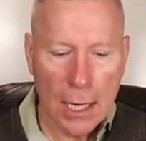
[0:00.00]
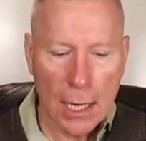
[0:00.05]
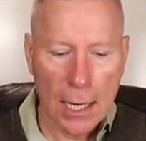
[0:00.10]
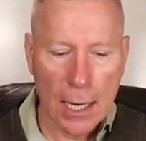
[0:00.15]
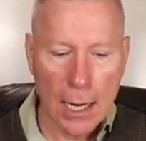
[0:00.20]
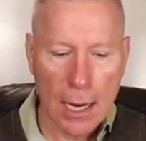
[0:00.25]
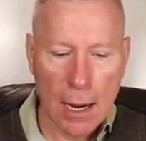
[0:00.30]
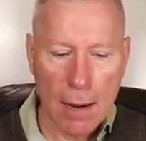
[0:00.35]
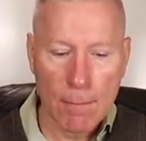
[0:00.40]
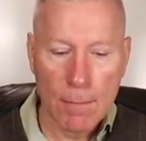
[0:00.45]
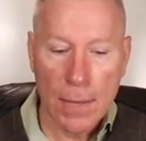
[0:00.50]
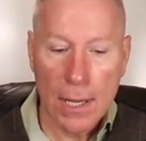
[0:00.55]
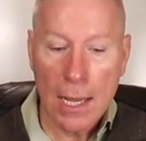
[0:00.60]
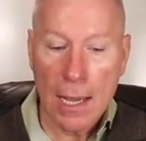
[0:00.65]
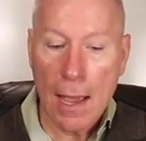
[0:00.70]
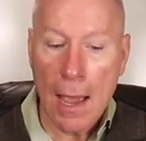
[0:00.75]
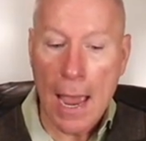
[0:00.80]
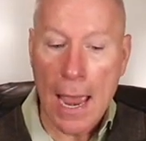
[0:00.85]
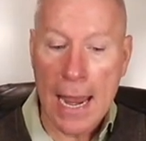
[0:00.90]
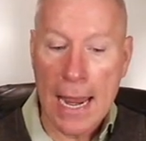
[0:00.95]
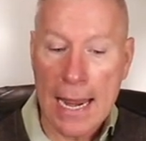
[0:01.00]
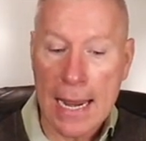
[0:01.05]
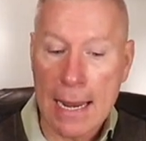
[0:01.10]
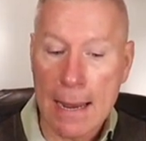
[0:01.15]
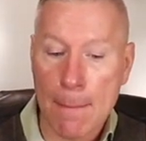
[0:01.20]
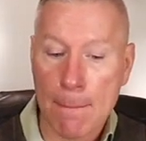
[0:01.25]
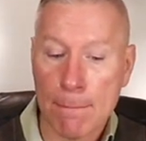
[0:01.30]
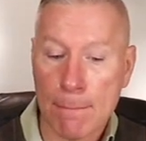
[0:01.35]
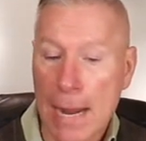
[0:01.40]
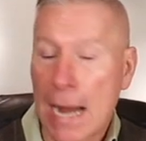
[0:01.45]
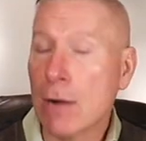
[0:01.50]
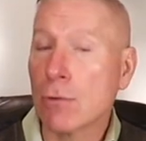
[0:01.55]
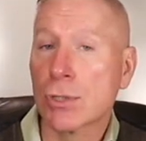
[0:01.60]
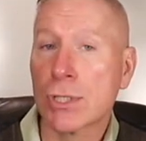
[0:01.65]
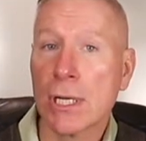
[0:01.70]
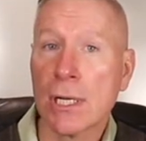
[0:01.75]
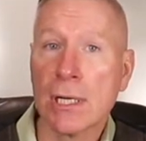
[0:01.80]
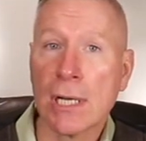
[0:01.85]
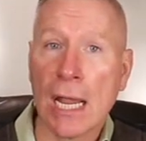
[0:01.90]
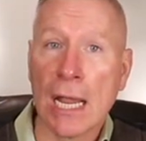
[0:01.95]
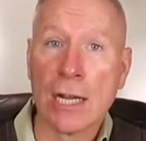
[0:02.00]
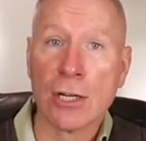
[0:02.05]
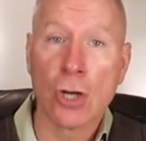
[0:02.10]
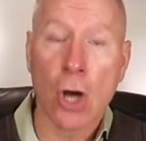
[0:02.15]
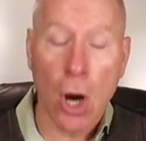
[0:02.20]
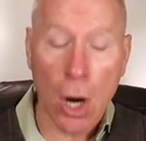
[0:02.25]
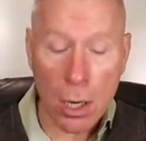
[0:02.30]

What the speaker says: A mountain and